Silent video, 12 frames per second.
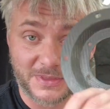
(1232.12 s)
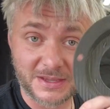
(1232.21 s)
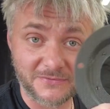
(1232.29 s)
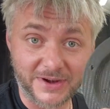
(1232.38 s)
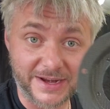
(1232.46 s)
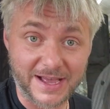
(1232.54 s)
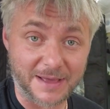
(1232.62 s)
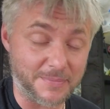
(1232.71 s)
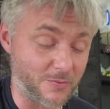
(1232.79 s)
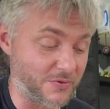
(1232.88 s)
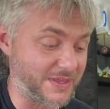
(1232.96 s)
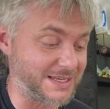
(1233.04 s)
Very happy
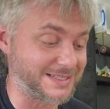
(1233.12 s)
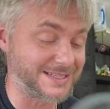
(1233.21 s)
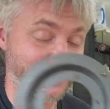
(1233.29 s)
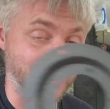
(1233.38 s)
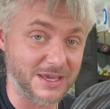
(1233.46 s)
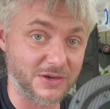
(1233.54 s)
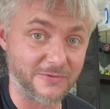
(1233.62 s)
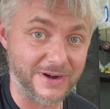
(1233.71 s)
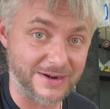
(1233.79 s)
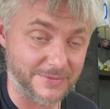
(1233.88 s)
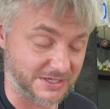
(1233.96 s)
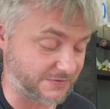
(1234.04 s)
with this. Thank you
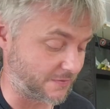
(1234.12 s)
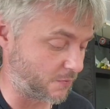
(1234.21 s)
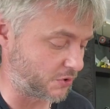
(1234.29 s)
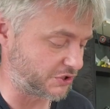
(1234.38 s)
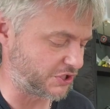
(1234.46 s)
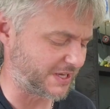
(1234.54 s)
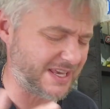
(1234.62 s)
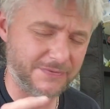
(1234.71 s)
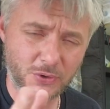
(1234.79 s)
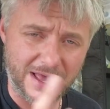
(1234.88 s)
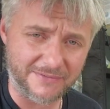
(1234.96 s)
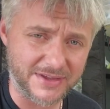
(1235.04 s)
very much for watching. If
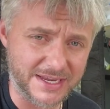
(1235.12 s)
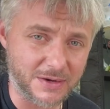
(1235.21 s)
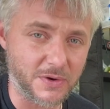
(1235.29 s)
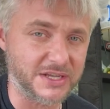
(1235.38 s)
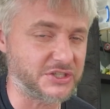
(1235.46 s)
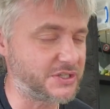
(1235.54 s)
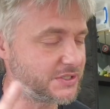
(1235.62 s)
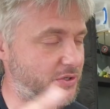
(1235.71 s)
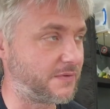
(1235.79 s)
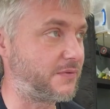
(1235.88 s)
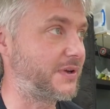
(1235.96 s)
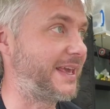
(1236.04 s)
you have any questions,
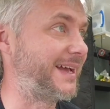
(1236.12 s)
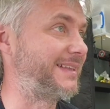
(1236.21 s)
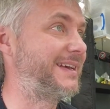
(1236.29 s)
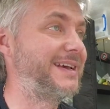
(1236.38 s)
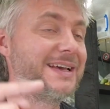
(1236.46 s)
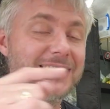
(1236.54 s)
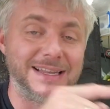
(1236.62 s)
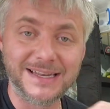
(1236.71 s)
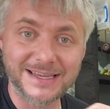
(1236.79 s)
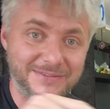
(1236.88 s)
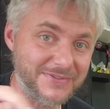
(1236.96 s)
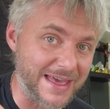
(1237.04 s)
don't forget,
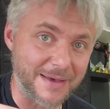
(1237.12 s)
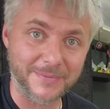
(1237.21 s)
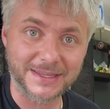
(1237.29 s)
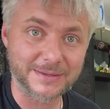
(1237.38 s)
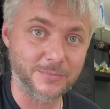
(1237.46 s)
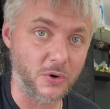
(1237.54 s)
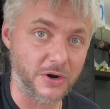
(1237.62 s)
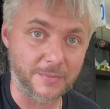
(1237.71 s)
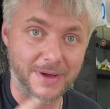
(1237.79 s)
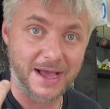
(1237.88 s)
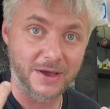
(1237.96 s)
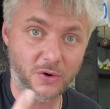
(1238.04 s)
leave them in the bottom.
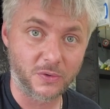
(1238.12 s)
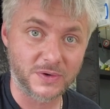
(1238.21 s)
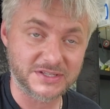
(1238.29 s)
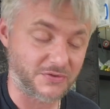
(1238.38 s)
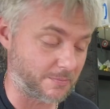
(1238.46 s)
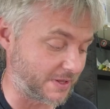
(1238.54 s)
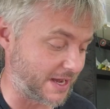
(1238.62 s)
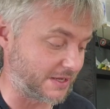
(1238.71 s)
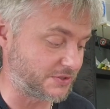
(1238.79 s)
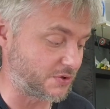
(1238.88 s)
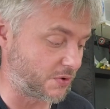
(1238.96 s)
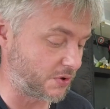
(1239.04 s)
I always reply
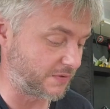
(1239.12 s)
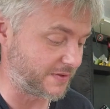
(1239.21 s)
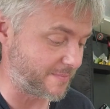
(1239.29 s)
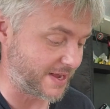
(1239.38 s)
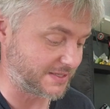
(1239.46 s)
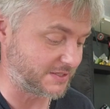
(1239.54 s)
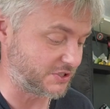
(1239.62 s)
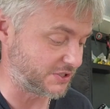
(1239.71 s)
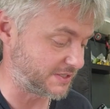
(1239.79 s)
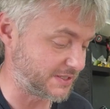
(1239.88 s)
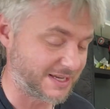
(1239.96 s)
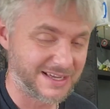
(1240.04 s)
to all of the
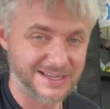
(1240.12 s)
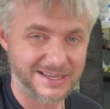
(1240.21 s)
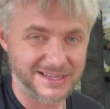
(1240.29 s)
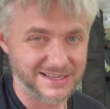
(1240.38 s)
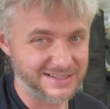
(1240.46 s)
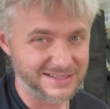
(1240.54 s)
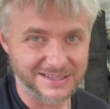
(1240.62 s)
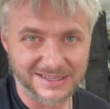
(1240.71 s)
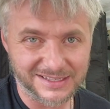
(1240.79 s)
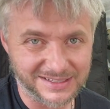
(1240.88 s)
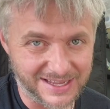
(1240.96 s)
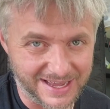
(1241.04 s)
messages.
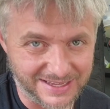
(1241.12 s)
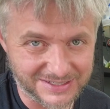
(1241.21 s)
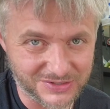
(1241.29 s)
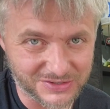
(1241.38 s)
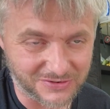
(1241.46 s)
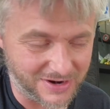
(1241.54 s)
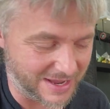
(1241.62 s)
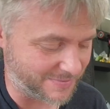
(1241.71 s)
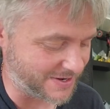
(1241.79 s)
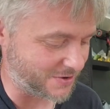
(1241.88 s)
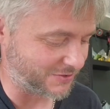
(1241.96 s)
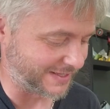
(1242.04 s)
Like, subscribe,
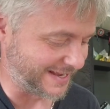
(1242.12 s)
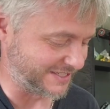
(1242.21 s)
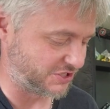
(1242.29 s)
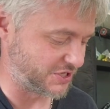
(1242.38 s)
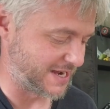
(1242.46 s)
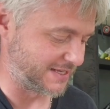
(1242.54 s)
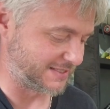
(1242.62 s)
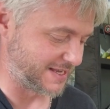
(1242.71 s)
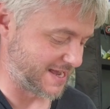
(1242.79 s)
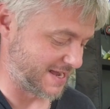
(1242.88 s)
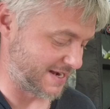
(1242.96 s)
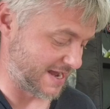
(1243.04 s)
and all that jazz.
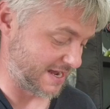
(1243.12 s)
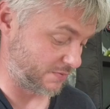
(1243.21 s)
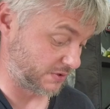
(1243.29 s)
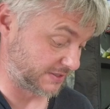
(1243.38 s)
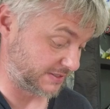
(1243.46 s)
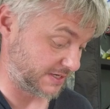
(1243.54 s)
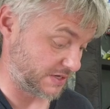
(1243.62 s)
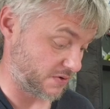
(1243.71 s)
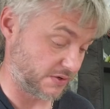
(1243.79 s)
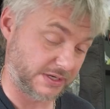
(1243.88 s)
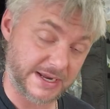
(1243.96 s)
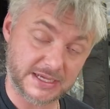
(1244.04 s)
And I will see you
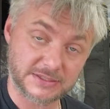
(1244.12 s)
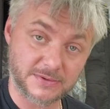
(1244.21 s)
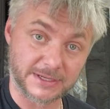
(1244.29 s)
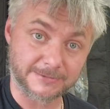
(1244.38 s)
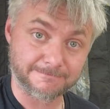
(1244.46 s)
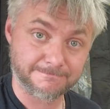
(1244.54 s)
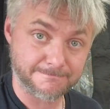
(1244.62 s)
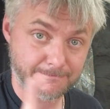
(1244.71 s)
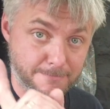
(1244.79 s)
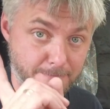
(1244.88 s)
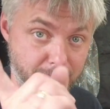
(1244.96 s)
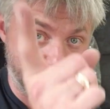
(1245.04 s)
on the next one.
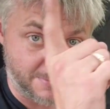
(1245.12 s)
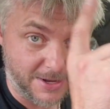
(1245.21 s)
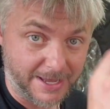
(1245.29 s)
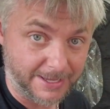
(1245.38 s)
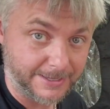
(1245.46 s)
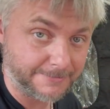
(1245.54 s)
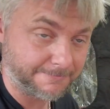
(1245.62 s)
Bye bye.